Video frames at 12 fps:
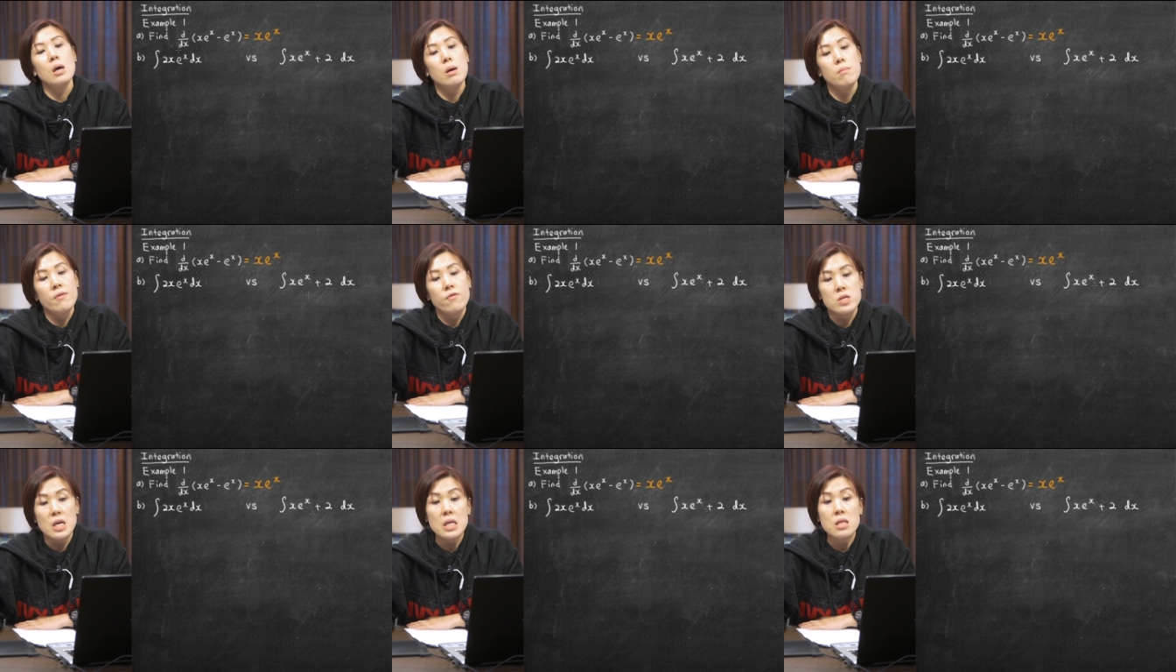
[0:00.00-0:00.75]
But for
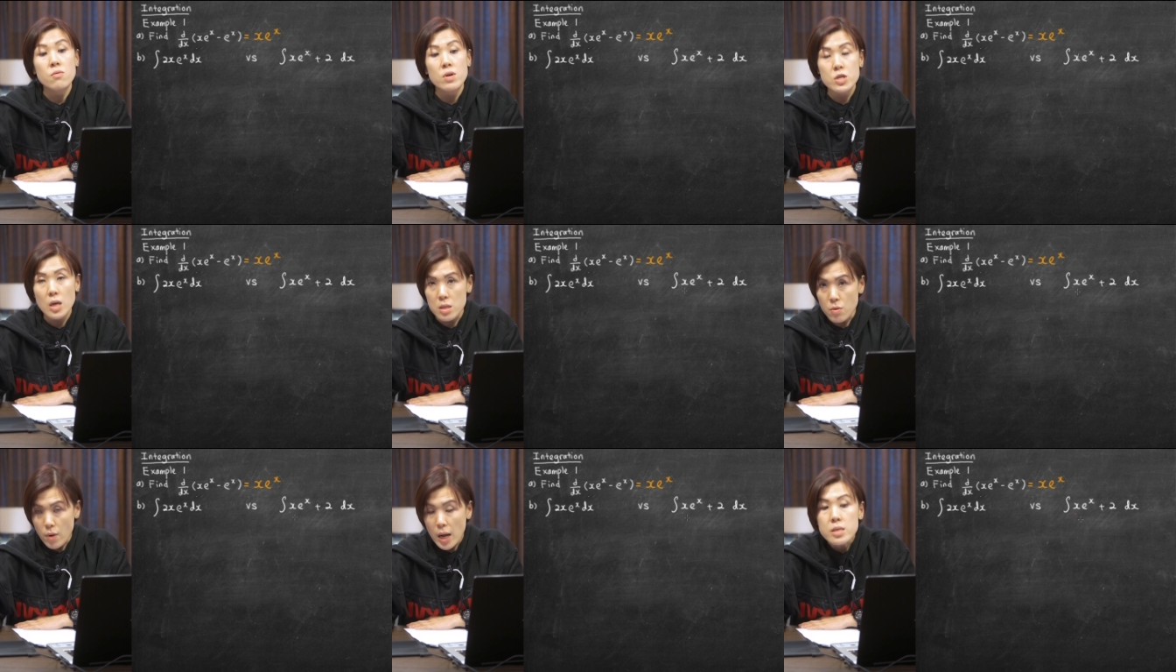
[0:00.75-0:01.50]
the integration at the
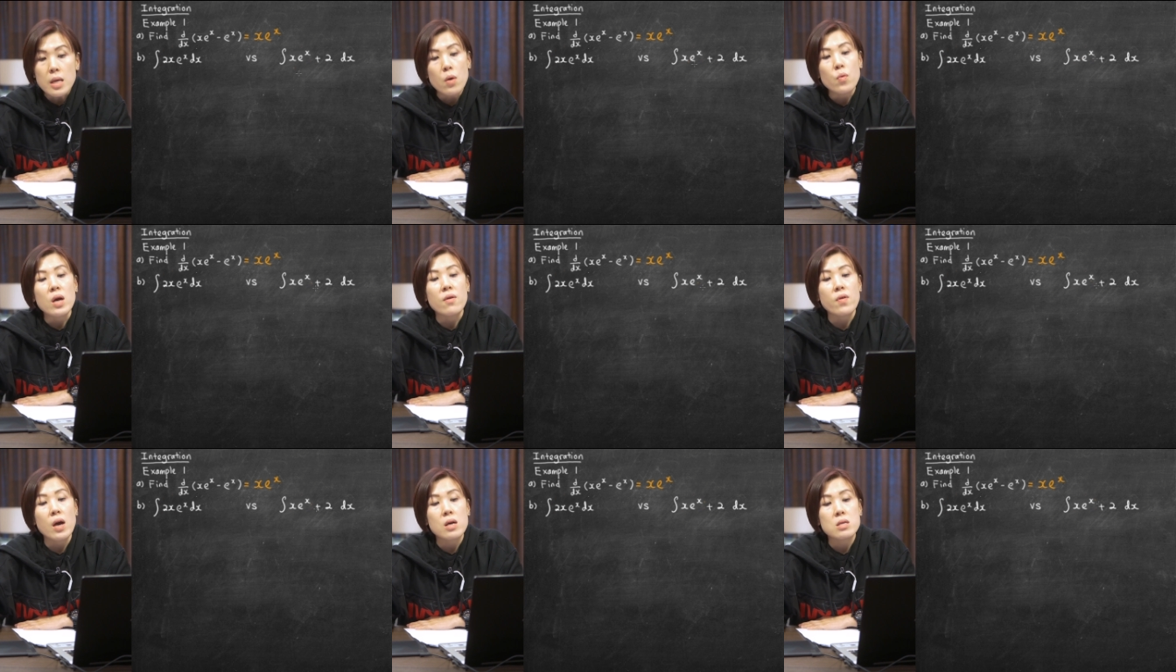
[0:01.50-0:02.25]
right side, we have
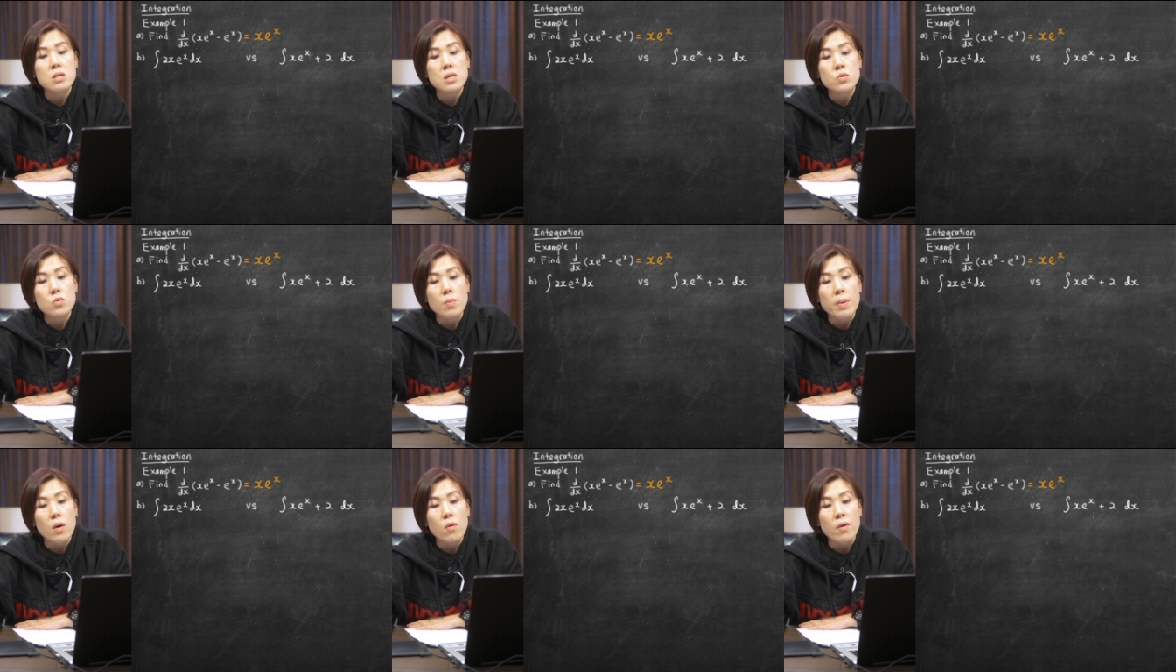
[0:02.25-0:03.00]
xe to the
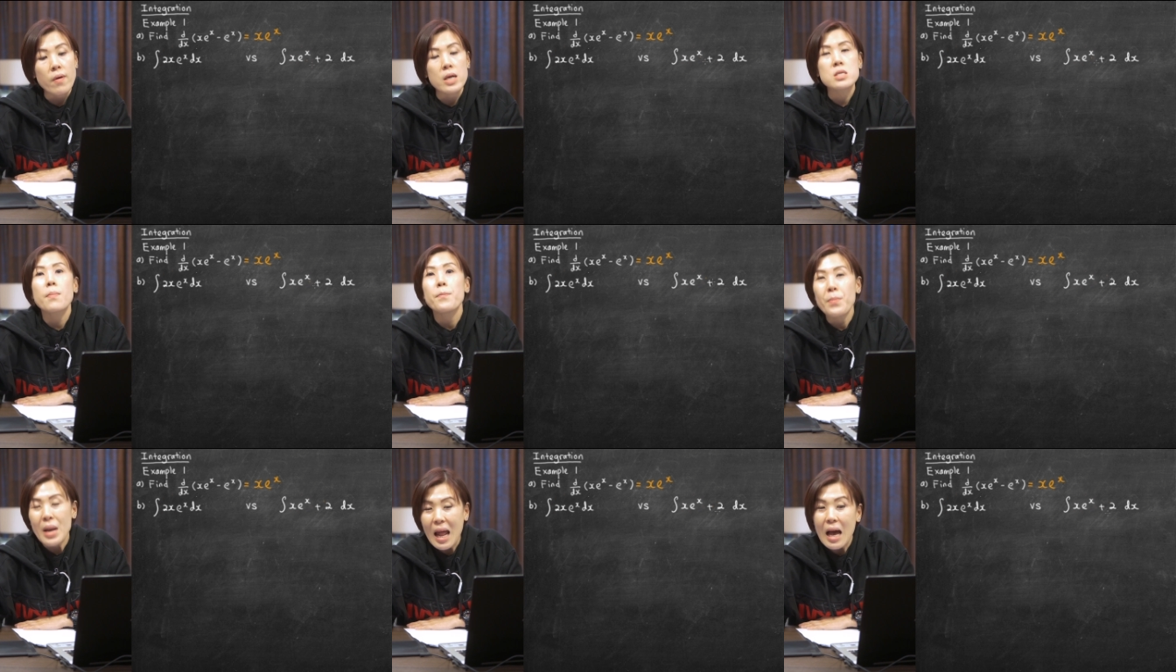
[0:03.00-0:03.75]
power of x
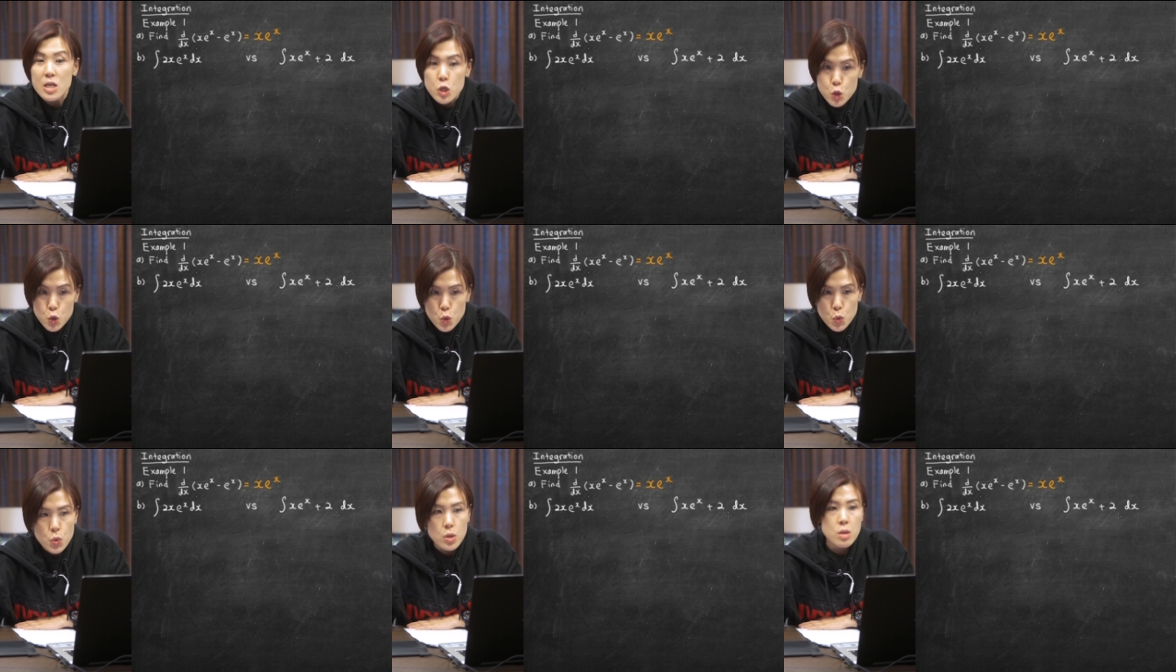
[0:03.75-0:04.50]
plus 2.